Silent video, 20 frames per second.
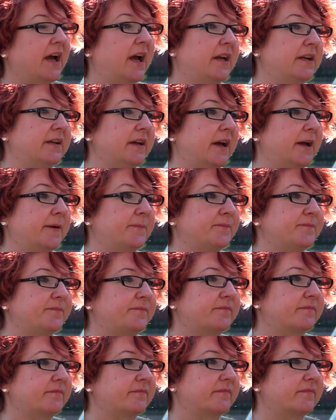And um,
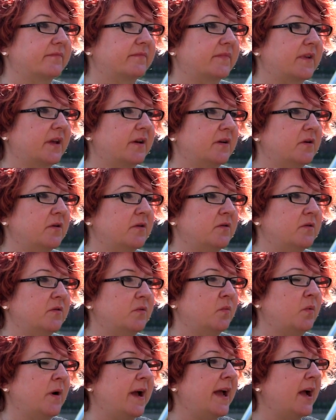
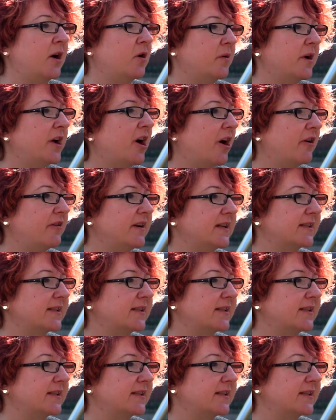where OER